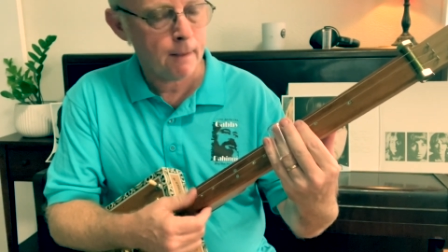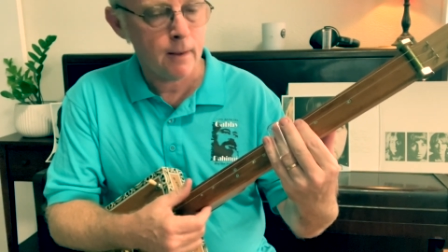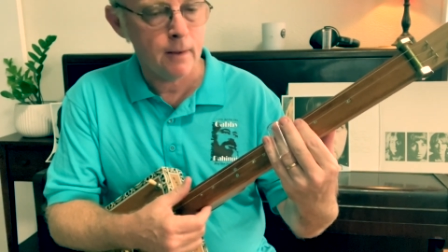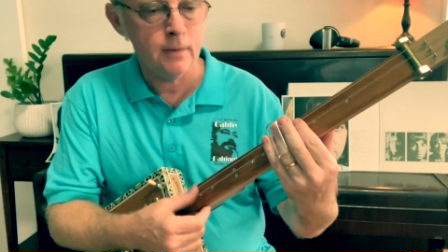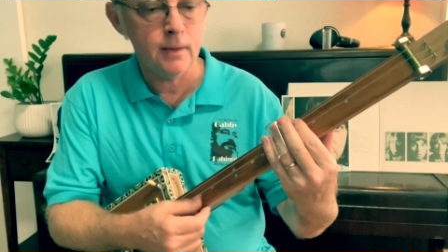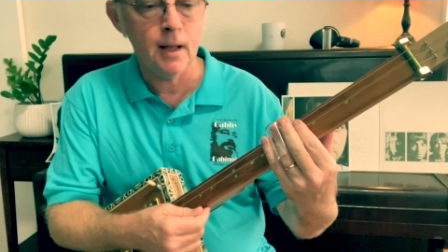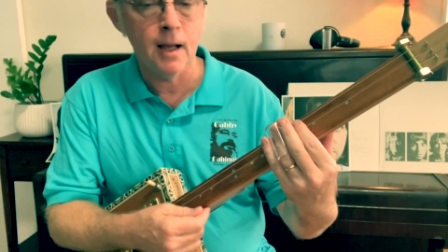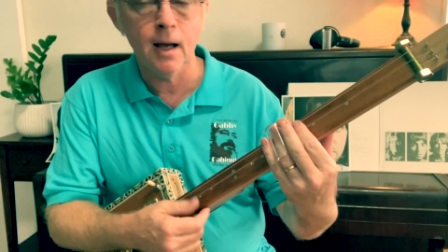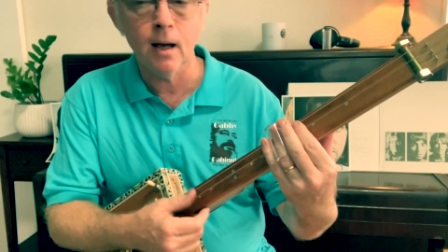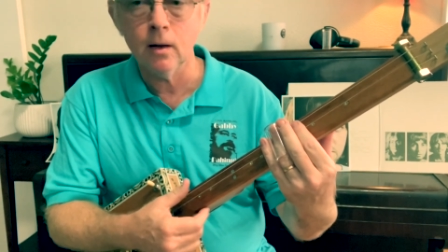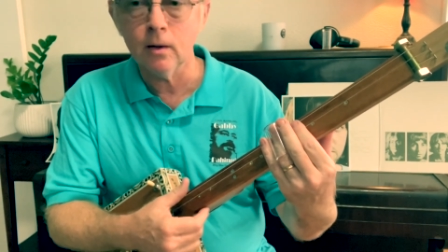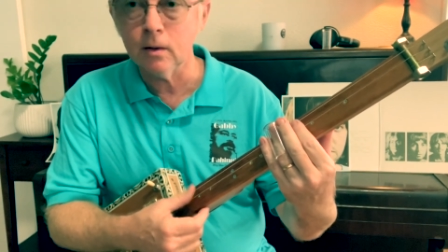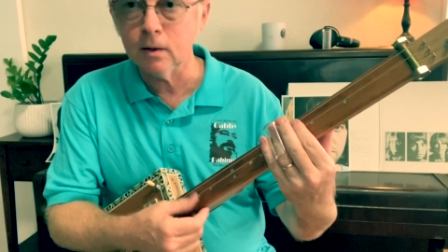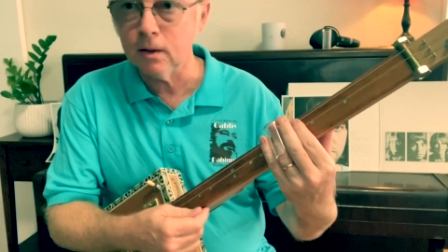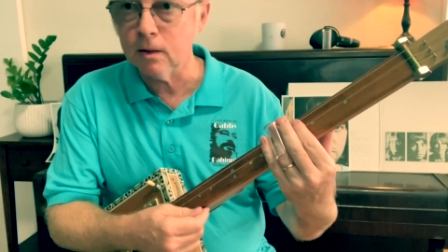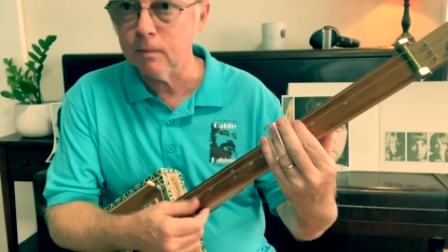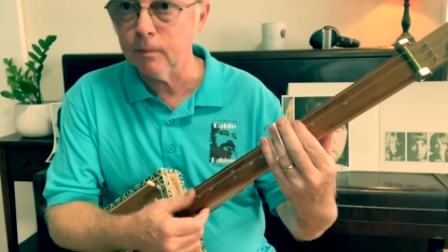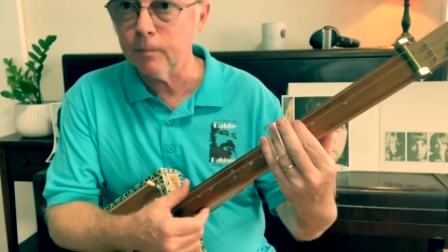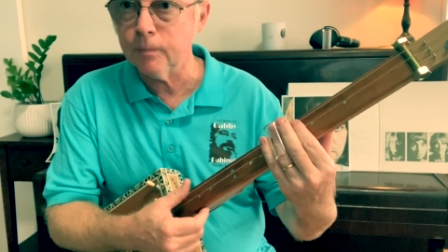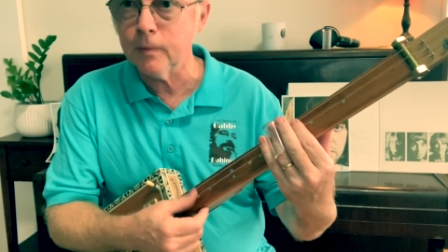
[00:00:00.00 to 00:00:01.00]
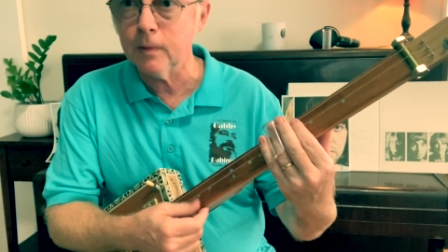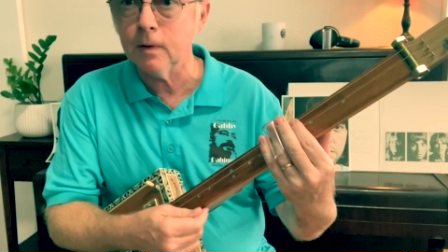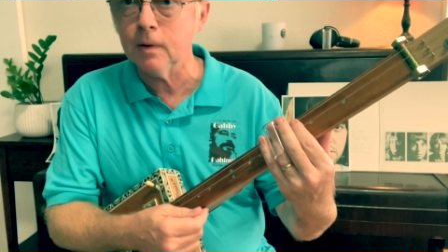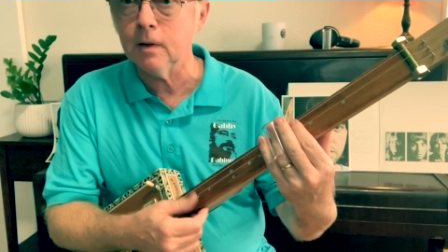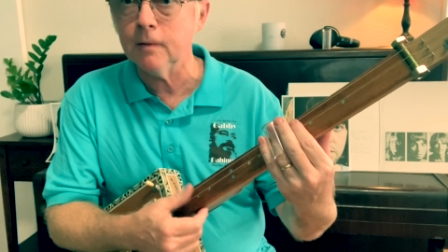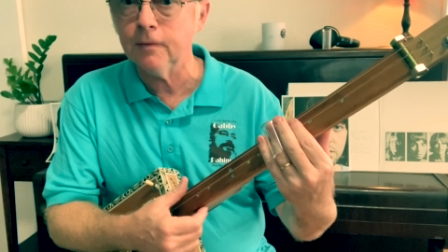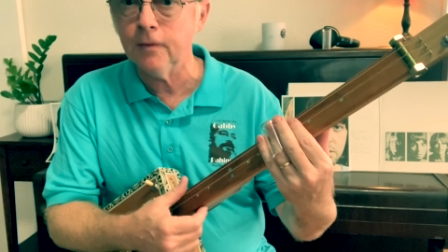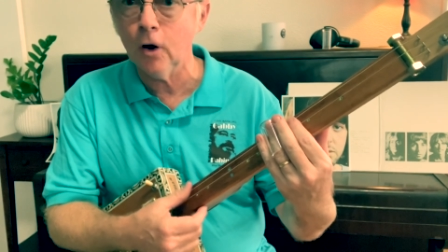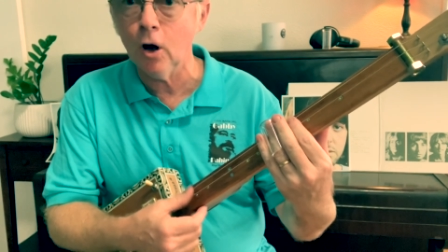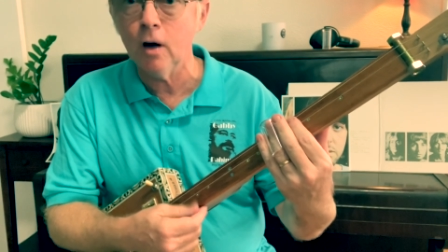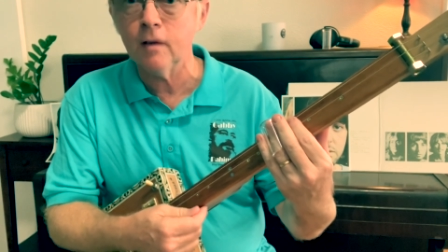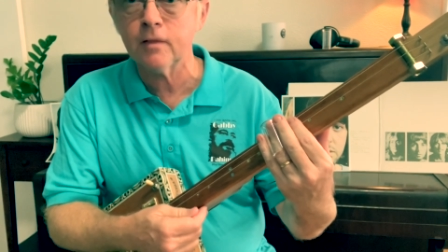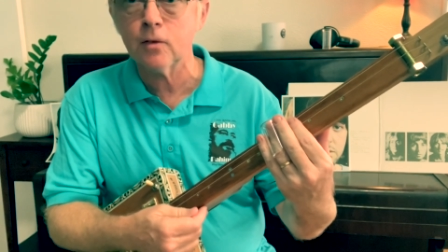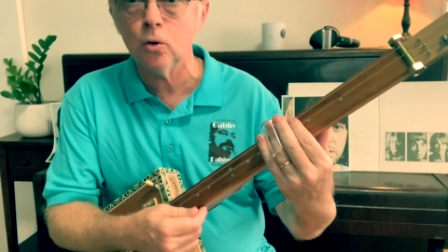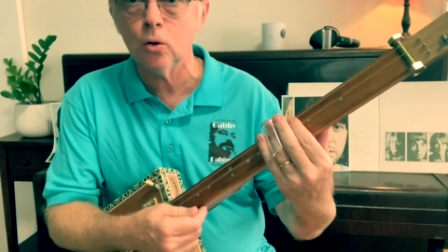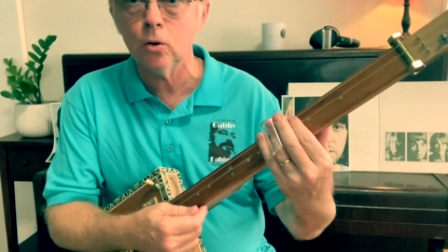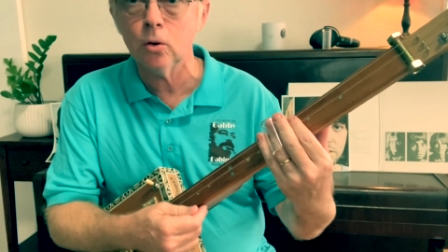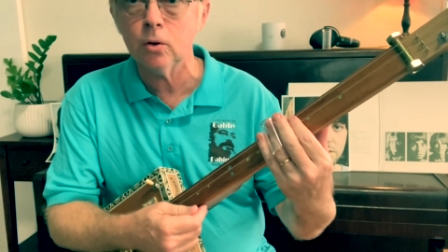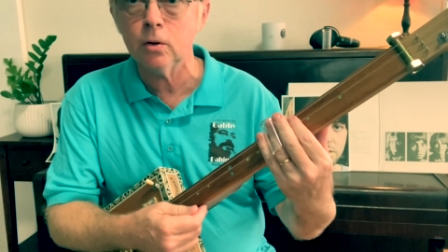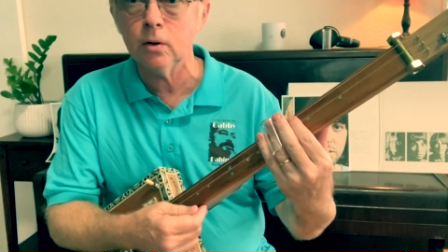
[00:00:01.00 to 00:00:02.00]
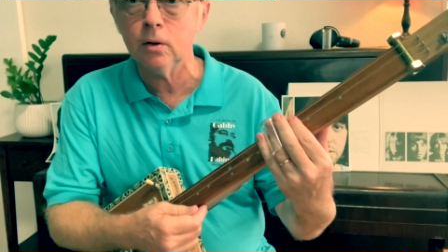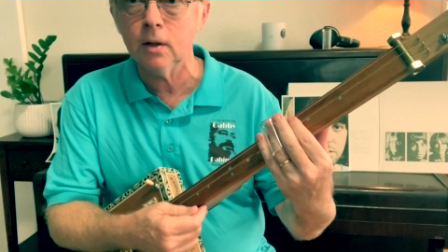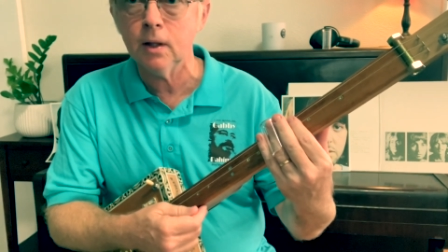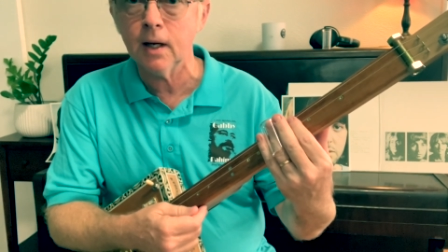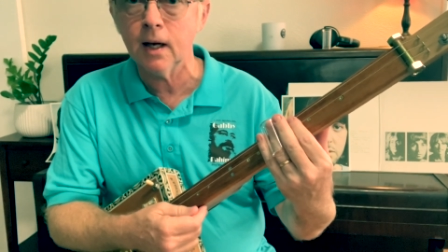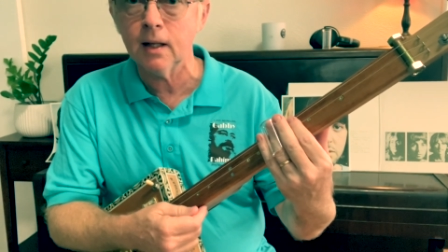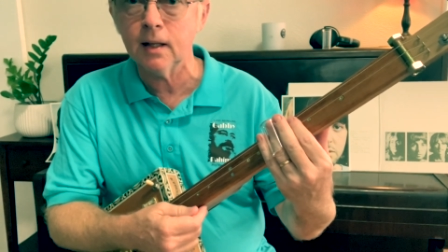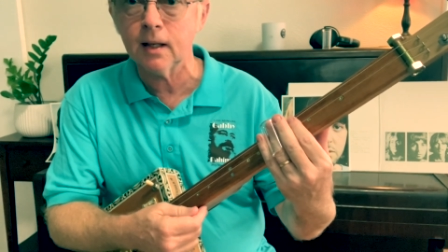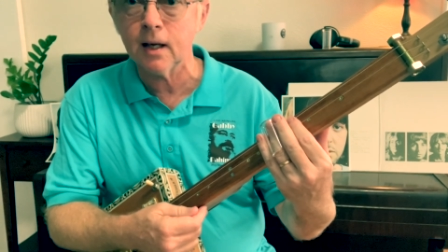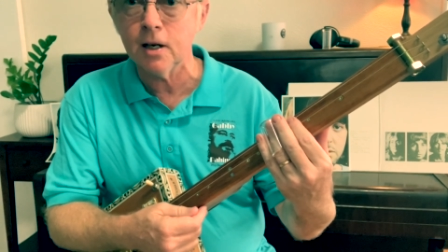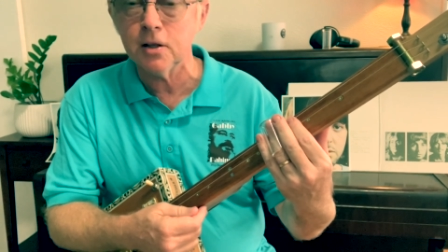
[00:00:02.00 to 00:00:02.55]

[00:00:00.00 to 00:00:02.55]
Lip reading: Now 5 chord, you're going to go